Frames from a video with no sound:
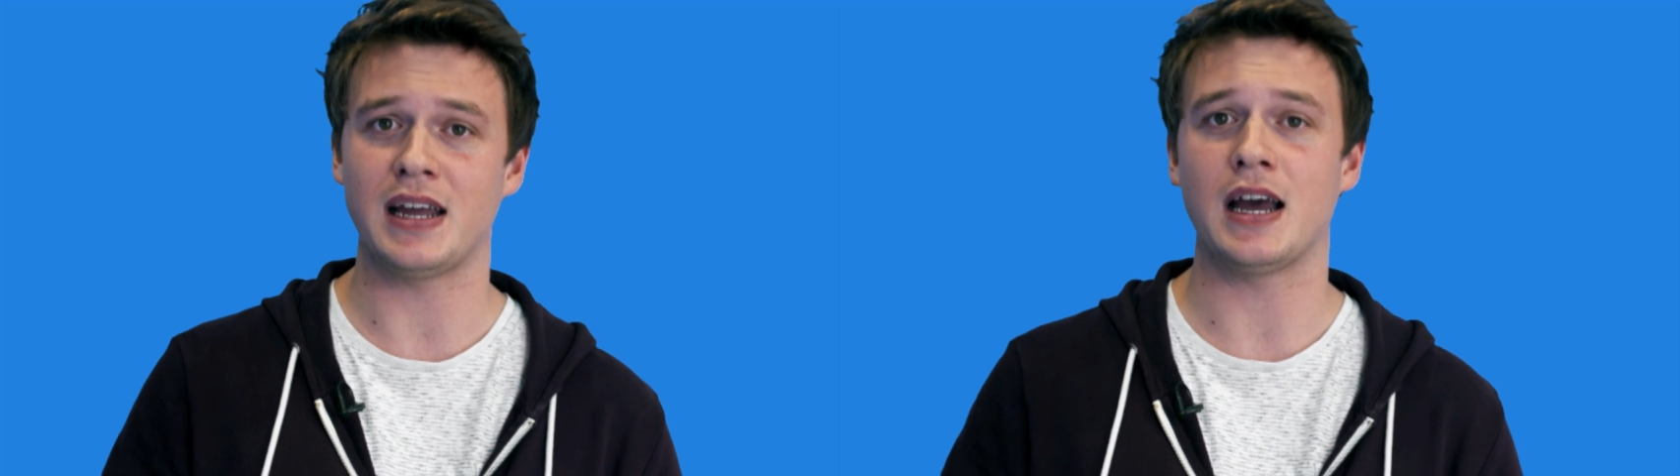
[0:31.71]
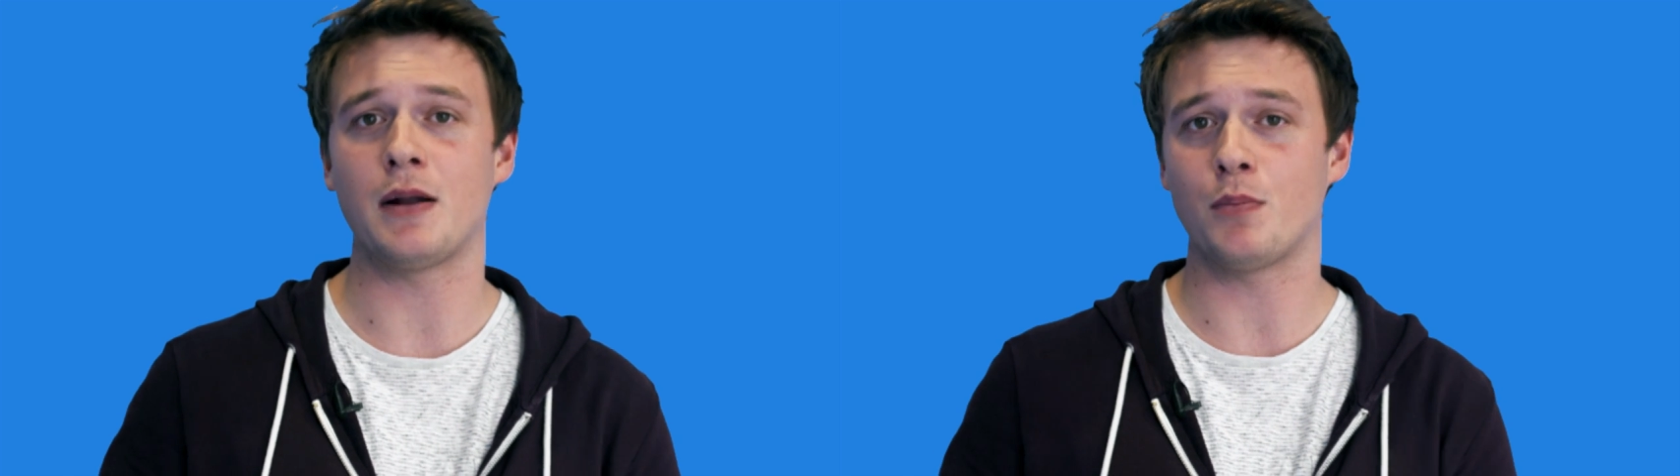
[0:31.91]

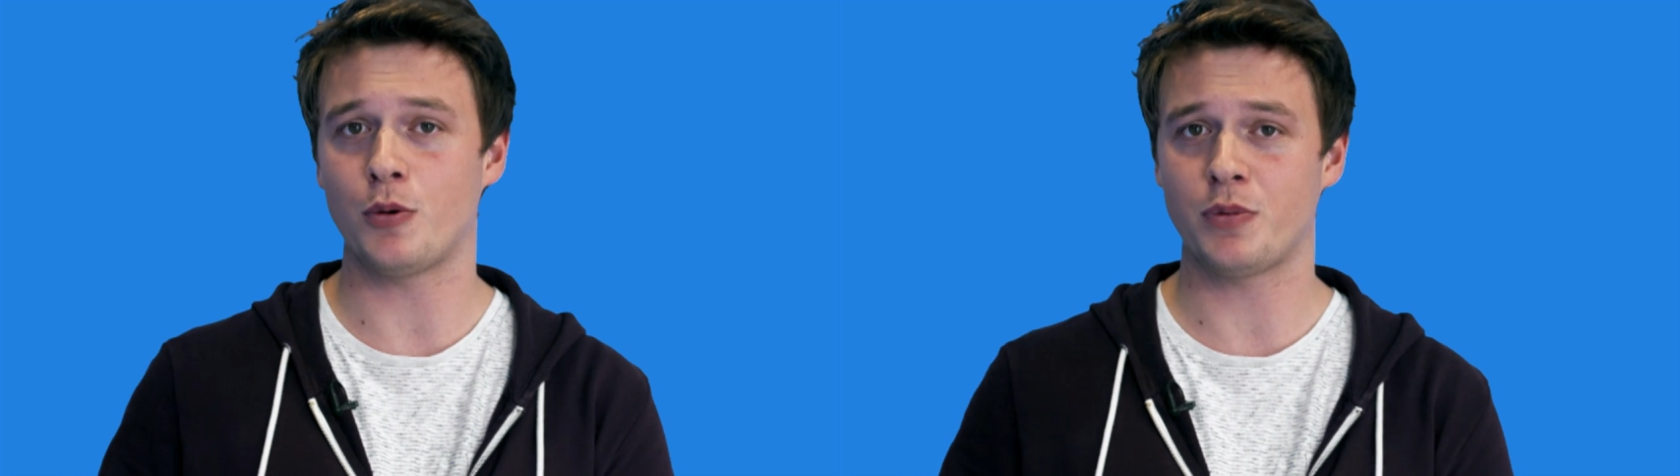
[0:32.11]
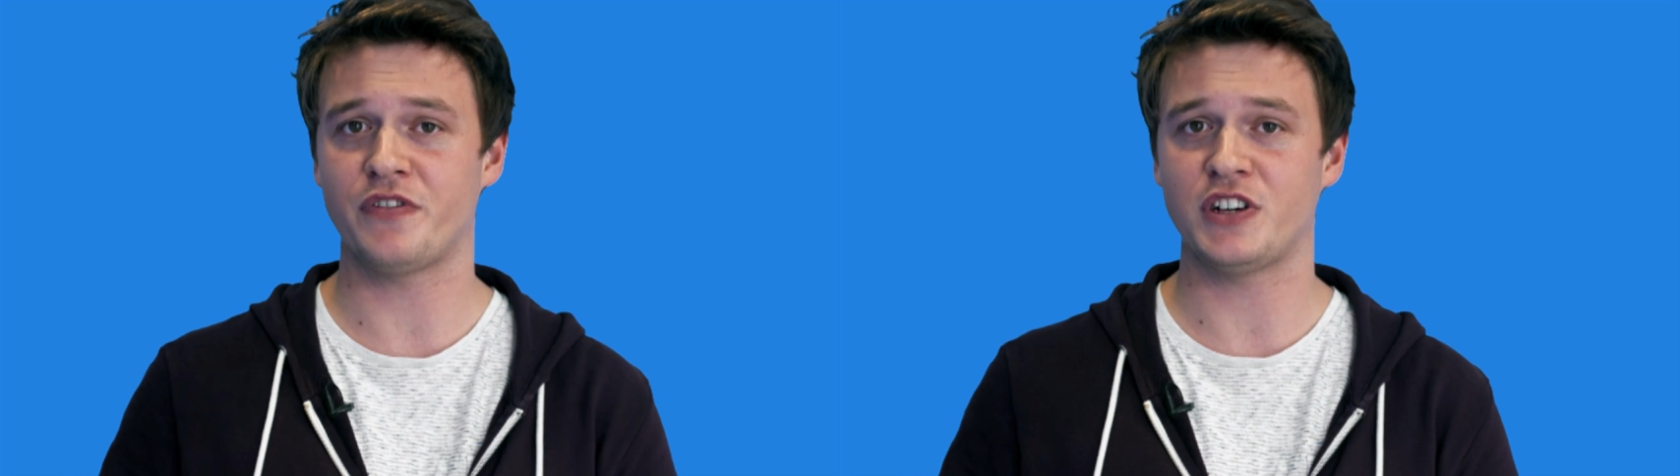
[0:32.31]
and more
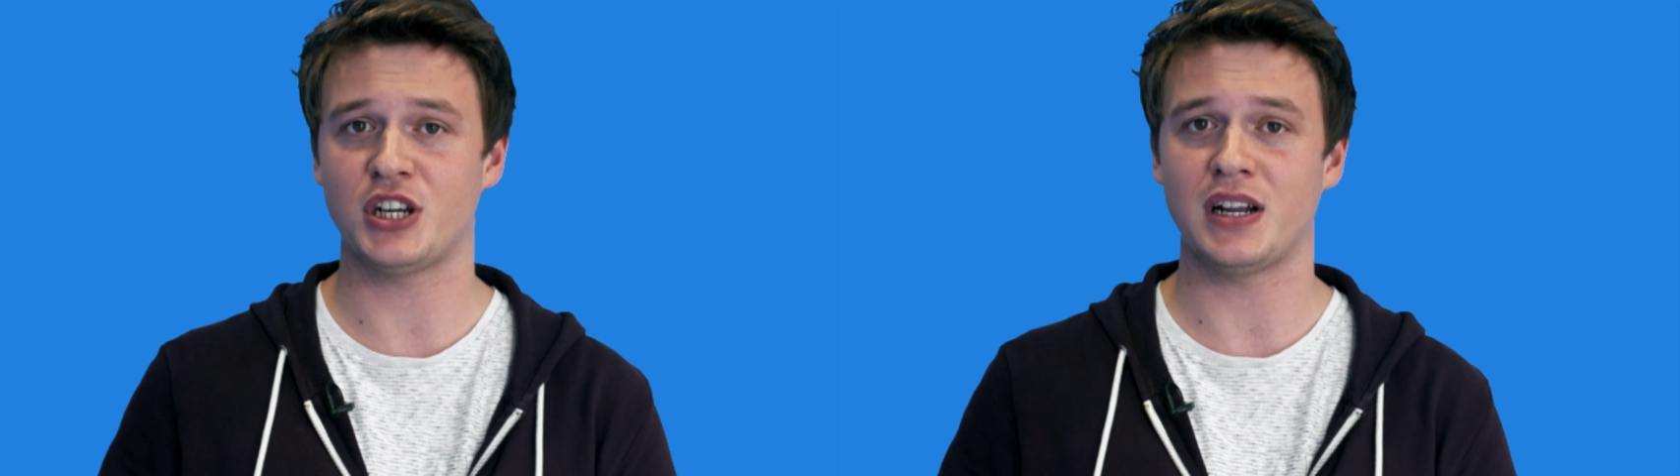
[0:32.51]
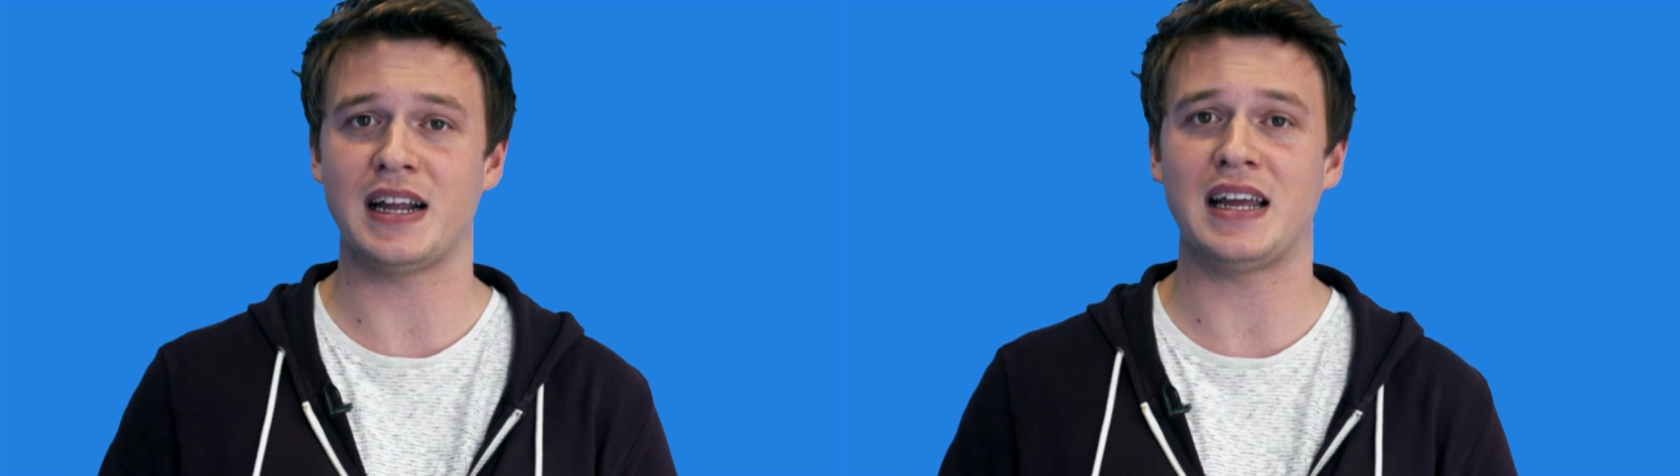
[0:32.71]

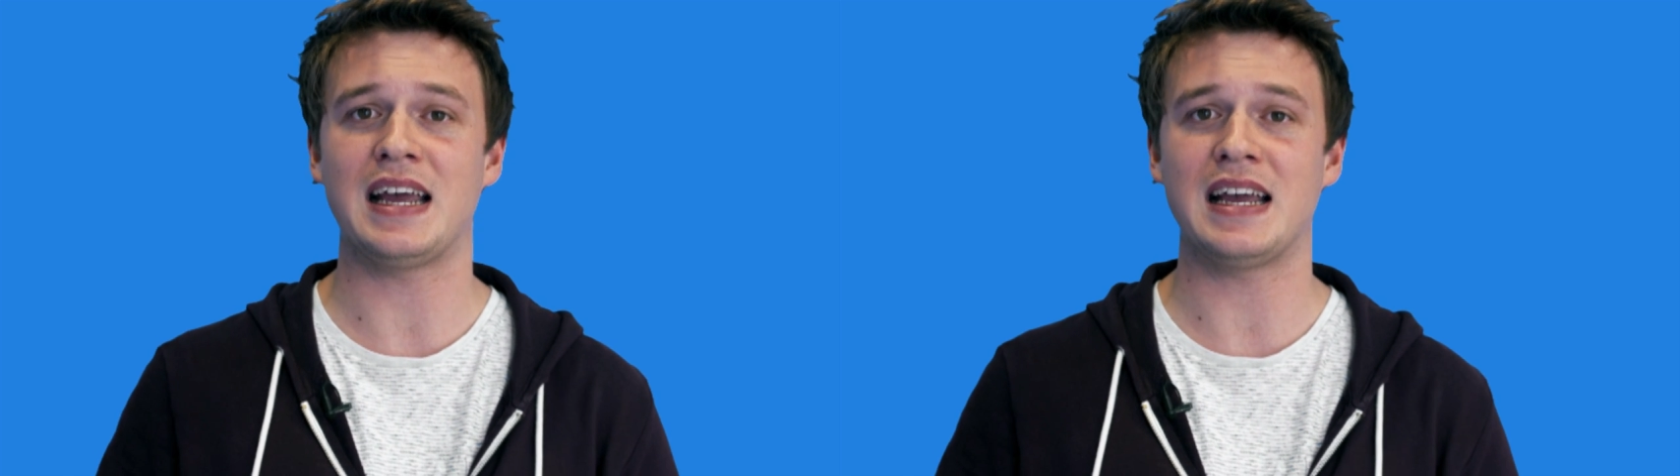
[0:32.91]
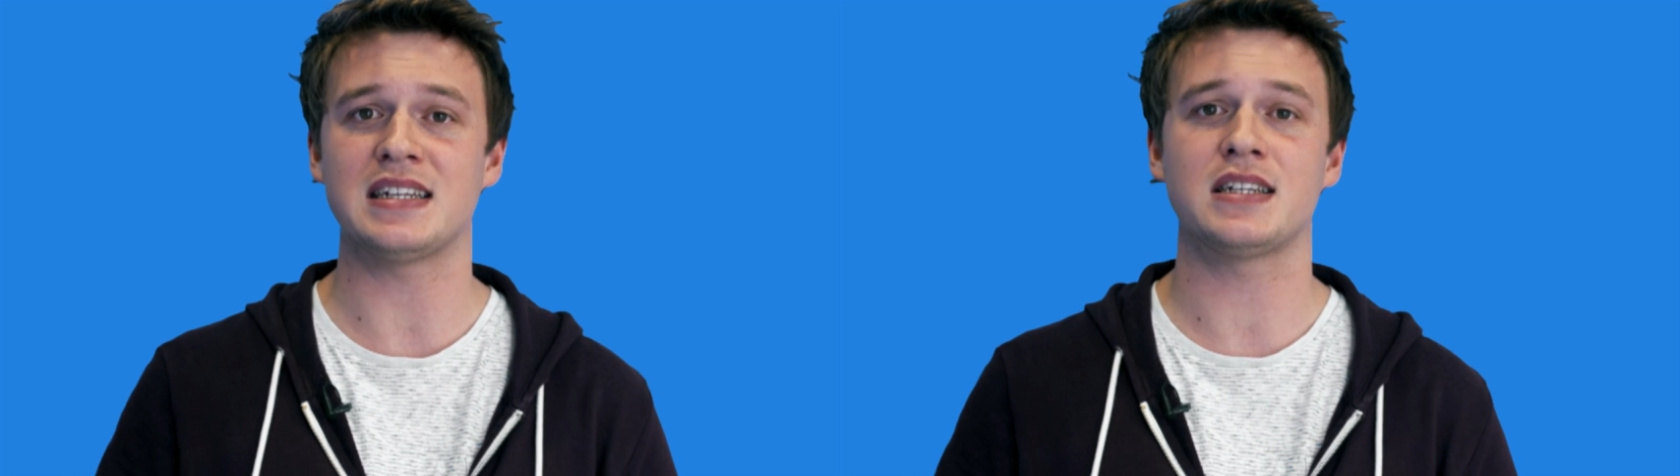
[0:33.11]
proficiently
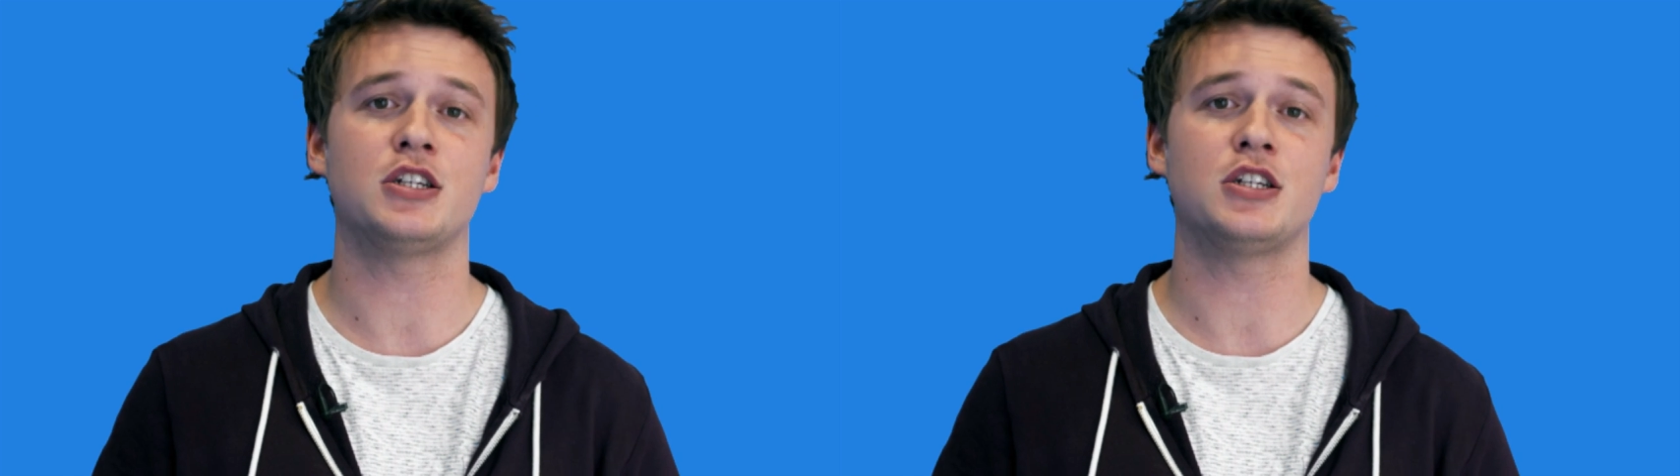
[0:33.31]
is